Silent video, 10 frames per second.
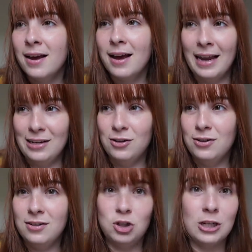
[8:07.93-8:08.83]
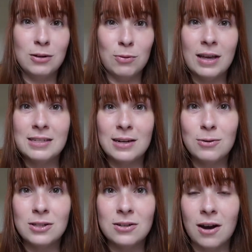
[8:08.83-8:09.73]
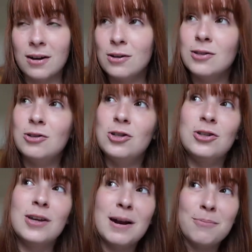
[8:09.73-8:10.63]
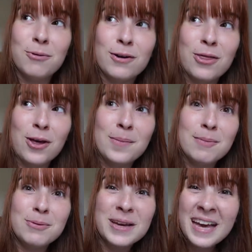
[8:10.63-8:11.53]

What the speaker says: And she didn't realize that he was still talking to her, so she's just gonna put her thumb up. And